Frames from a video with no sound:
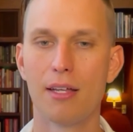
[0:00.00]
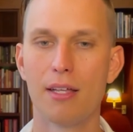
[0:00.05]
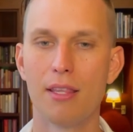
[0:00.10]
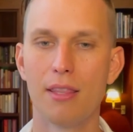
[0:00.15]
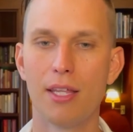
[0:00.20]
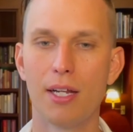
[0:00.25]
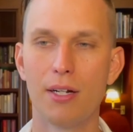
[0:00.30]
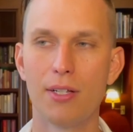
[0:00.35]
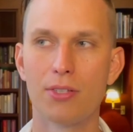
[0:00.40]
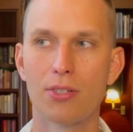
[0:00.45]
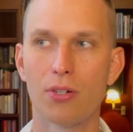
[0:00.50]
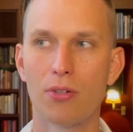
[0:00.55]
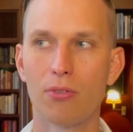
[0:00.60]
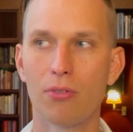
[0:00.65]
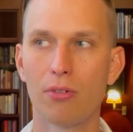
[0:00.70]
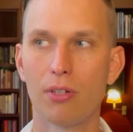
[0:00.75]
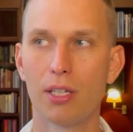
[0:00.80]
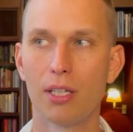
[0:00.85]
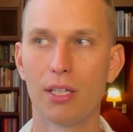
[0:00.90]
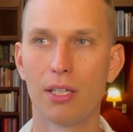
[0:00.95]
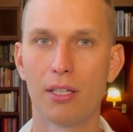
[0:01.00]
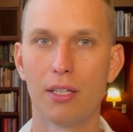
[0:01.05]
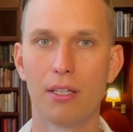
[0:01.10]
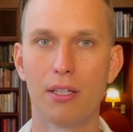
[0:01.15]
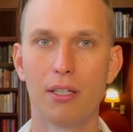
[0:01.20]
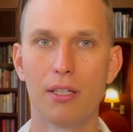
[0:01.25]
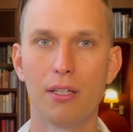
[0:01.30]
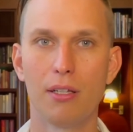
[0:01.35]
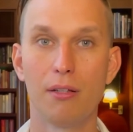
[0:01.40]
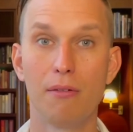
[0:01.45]
There is only
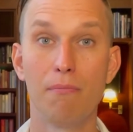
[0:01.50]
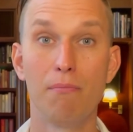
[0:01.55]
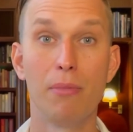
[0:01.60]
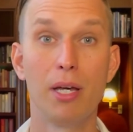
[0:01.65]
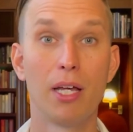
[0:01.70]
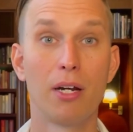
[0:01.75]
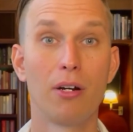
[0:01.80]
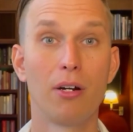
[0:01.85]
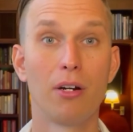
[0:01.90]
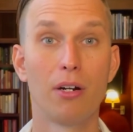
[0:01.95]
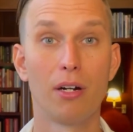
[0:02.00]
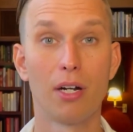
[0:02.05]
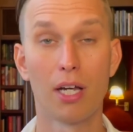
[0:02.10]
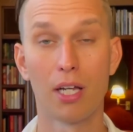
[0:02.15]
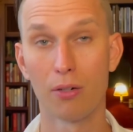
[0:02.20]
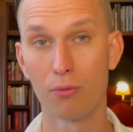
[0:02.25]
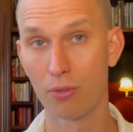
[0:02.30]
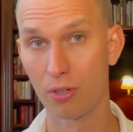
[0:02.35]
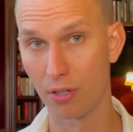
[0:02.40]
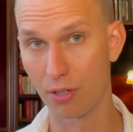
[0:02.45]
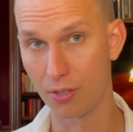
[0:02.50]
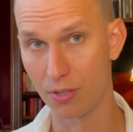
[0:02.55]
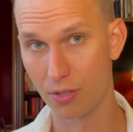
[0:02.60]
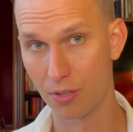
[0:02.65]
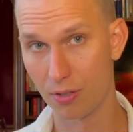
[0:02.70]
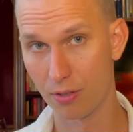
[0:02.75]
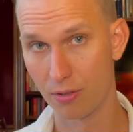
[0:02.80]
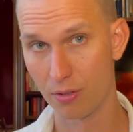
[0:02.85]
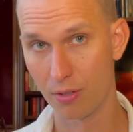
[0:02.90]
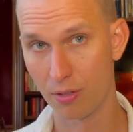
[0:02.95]
better and worse.
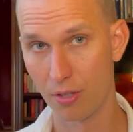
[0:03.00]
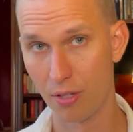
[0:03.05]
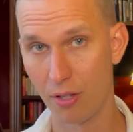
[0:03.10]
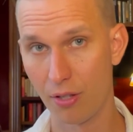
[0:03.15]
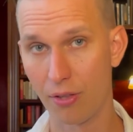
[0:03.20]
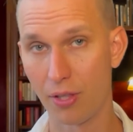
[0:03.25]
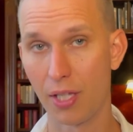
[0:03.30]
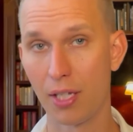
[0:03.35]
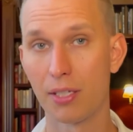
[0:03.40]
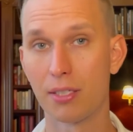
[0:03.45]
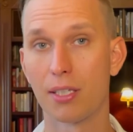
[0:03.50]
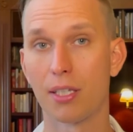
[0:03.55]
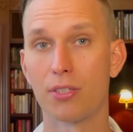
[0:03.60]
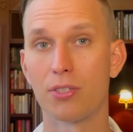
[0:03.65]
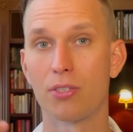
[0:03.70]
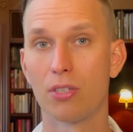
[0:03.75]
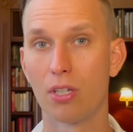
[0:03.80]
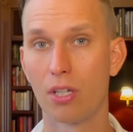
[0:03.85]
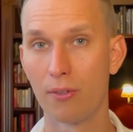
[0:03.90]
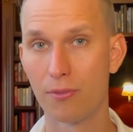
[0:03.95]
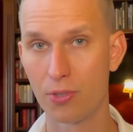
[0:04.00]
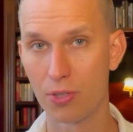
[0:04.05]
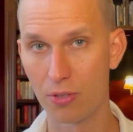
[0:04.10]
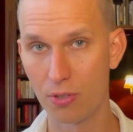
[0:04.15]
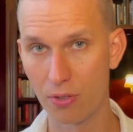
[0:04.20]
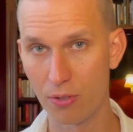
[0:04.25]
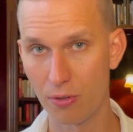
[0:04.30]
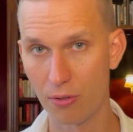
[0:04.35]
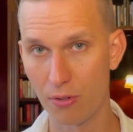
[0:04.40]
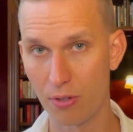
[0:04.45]
Things that serves
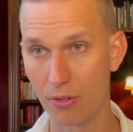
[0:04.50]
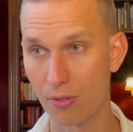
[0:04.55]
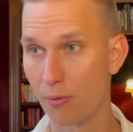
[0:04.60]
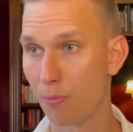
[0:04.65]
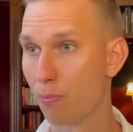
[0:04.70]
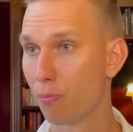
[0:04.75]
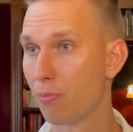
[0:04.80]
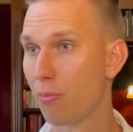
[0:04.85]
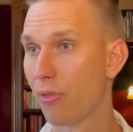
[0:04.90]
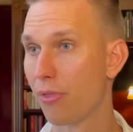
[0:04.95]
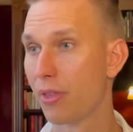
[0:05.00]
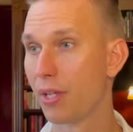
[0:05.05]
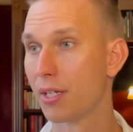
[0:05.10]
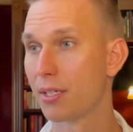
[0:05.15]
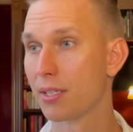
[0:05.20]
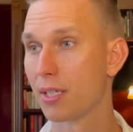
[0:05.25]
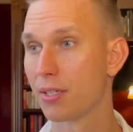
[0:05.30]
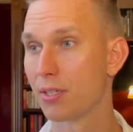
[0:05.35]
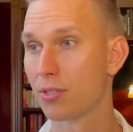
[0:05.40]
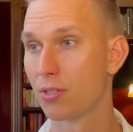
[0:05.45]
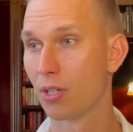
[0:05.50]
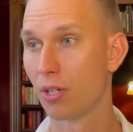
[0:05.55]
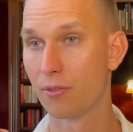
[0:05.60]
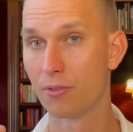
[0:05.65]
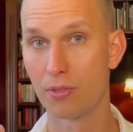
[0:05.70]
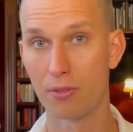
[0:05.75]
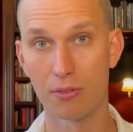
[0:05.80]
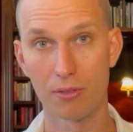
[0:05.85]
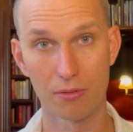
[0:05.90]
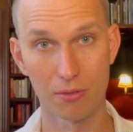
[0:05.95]
you, things that
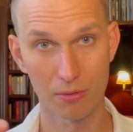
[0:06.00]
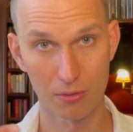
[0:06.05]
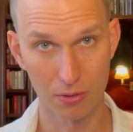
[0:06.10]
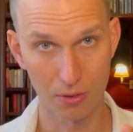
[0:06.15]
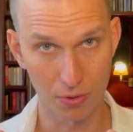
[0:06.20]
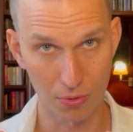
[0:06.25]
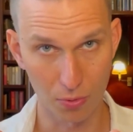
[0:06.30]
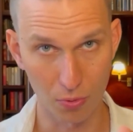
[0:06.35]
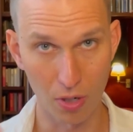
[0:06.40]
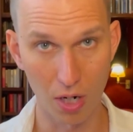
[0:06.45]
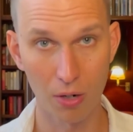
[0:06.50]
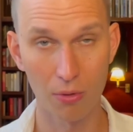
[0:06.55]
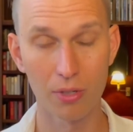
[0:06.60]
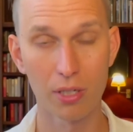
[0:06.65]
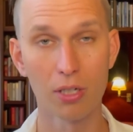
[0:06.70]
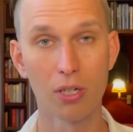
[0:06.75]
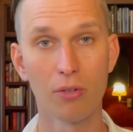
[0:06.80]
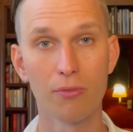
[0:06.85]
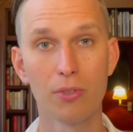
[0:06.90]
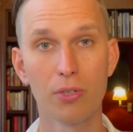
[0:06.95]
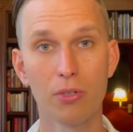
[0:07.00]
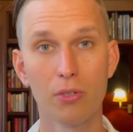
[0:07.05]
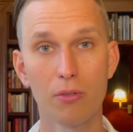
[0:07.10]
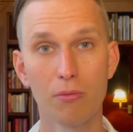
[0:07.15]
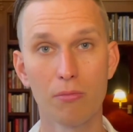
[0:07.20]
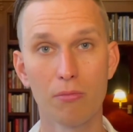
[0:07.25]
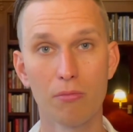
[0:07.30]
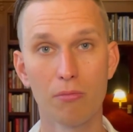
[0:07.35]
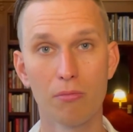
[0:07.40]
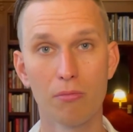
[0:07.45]
serves the surrounding of you,
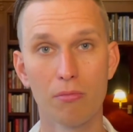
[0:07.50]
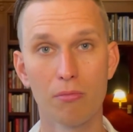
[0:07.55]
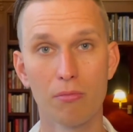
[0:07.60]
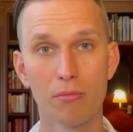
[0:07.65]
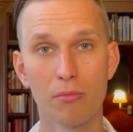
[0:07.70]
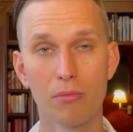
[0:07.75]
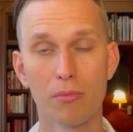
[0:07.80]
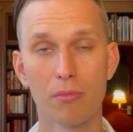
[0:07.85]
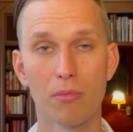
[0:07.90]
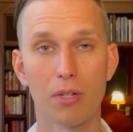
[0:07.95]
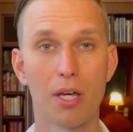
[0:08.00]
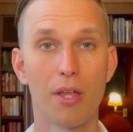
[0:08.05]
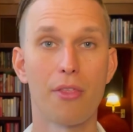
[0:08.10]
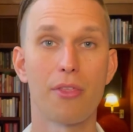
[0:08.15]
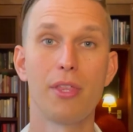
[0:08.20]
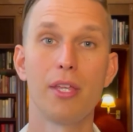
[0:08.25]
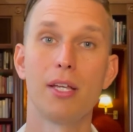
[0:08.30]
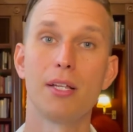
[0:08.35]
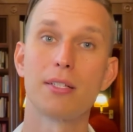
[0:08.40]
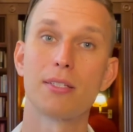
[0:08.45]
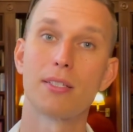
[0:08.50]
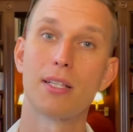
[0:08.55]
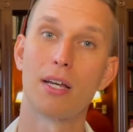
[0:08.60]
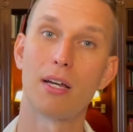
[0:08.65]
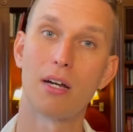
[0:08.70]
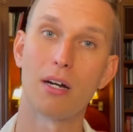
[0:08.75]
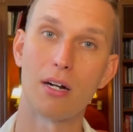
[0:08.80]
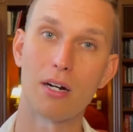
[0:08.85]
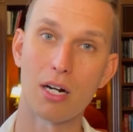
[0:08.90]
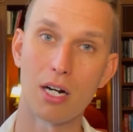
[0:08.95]
and things
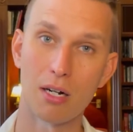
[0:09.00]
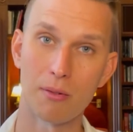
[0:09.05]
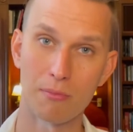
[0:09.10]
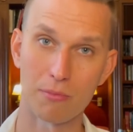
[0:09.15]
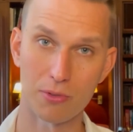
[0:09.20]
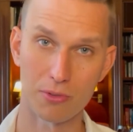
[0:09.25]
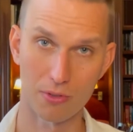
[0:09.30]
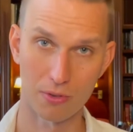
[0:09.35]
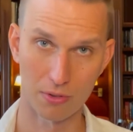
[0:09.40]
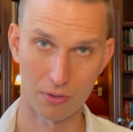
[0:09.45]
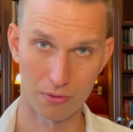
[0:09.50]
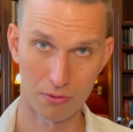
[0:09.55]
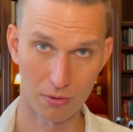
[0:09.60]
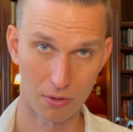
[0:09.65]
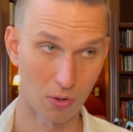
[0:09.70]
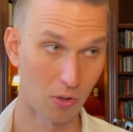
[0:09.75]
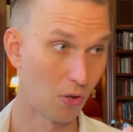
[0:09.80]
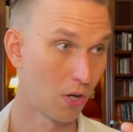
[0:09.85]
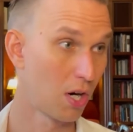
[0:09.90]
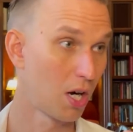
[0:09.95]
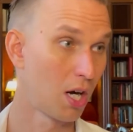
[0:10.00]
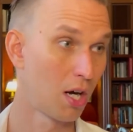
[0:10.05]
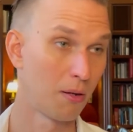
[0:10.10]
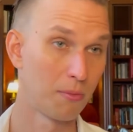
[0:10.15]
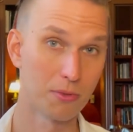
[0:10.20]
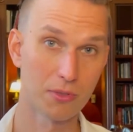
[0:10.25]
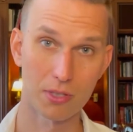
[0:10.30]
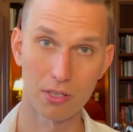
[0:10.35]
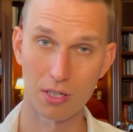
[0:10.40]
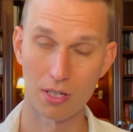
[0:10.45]
that harms you or
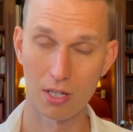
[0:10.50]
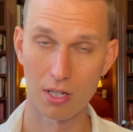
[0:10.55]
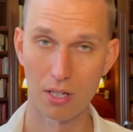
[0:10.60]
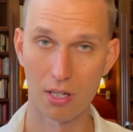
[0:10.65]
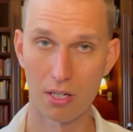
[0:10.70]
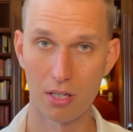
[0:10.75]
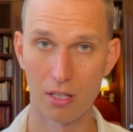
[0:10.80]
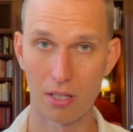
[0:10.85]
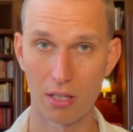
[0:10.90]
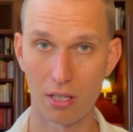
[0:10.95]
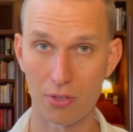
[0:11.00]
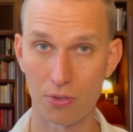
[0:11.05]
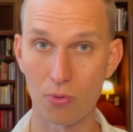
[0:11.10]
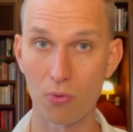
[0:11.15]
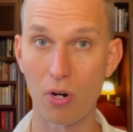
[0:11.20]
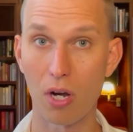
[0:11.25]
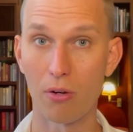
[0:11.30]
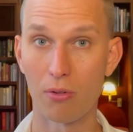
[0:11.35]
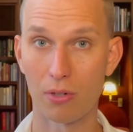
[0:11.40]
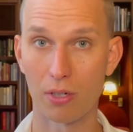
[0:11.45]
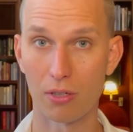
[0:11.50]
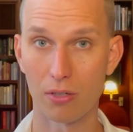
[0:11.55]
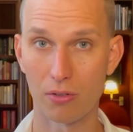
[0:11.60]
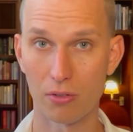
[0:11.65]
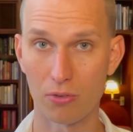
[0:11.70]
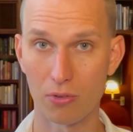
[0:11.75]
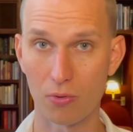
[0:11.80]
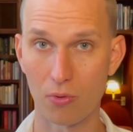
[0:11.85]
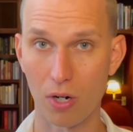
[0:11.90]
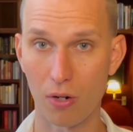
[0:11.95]
harms the
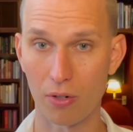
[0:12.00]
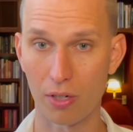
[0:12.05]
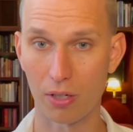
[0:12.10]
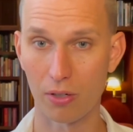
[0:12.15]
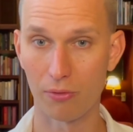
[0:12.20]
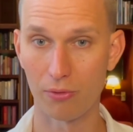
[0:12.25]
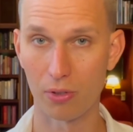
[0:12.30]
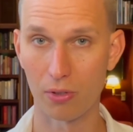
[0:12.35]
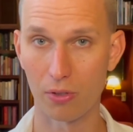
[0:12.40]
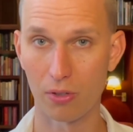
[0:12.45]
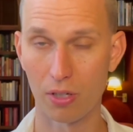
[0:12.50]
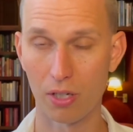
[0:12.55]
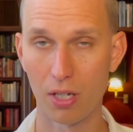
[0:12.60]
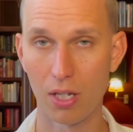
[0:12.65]
surrounding of you.